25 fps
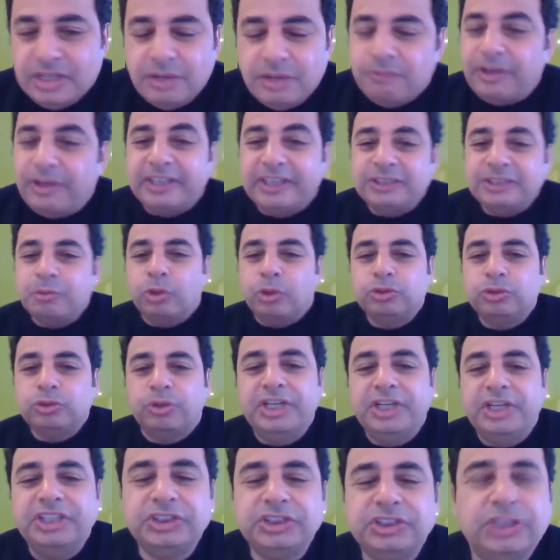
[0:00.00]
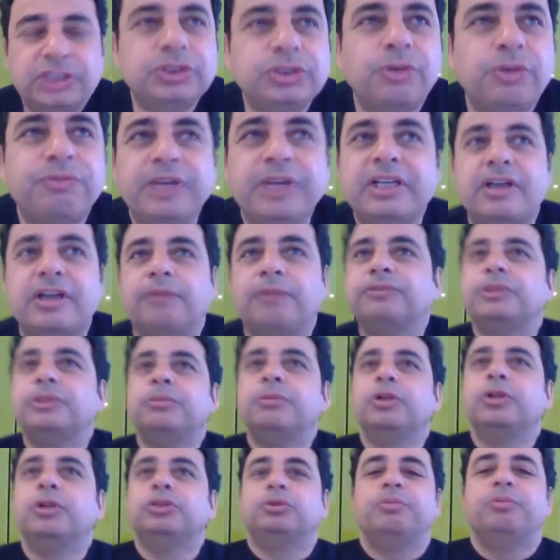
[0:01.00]
very small donations, so feel
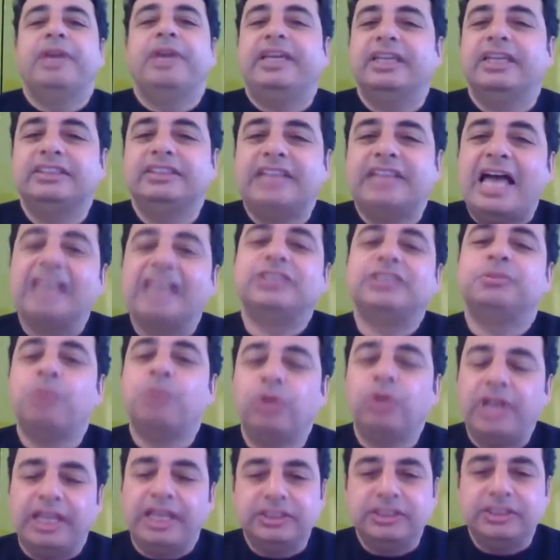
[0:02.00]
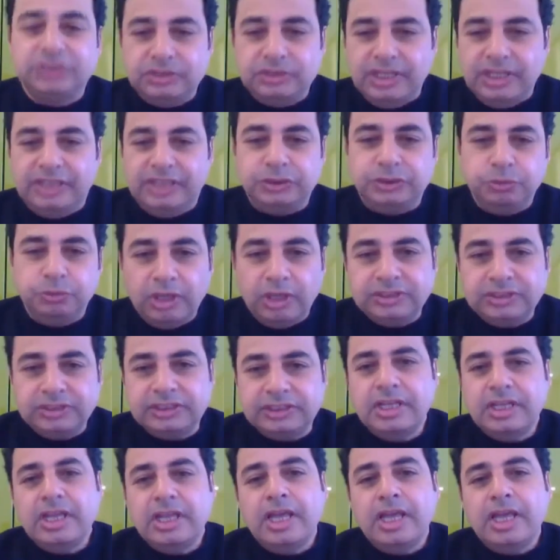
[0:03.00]
comfortable to make it as small as, as you want.